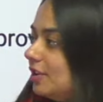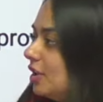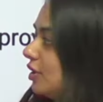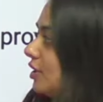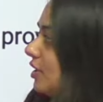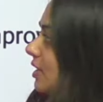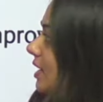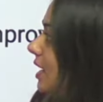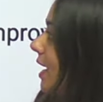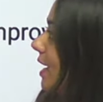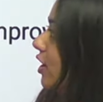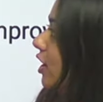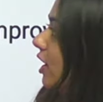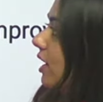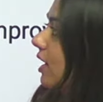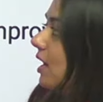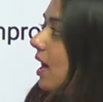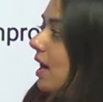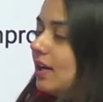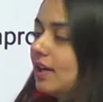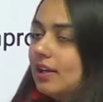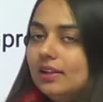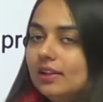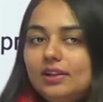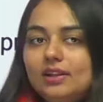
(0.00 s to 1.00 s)
Try your
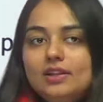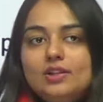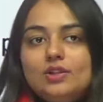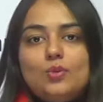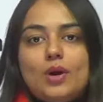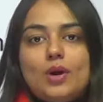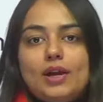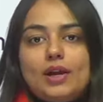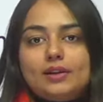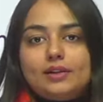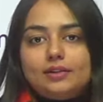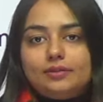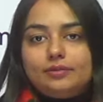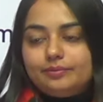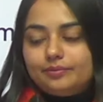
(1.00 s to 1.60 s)
luck in this one.